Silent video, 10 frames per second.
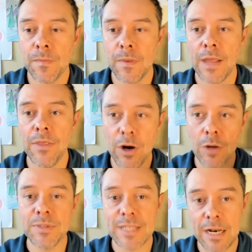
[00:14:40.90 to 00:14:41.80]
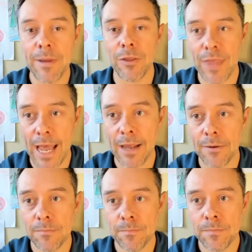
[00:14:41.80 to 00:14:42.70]
and they're upset about that.
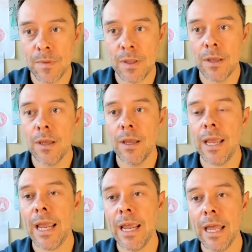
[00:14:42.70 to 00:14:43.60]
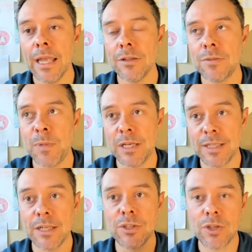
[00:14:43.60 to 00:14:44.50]
And because
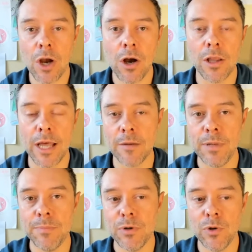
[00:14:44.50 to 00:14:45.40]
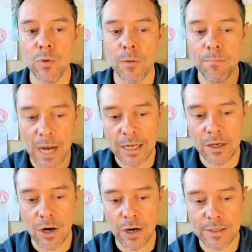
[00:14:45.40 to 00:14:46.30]
they saw a lot of people who were
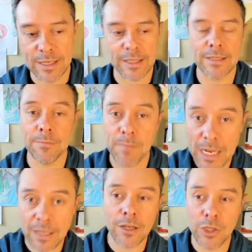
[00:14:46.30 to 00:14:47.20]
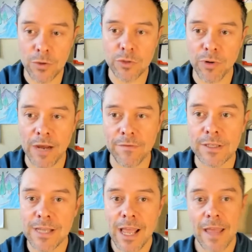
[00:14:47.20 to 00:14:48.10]
buying cards and then making huge
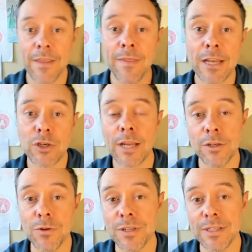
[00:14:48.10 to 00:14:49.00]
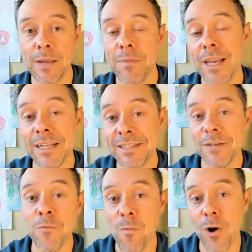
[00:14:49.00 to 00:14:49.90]
profits, and then they tried to do the same thing and it
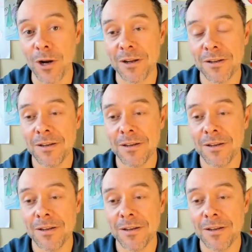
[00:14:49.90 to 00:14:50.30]
didn't work.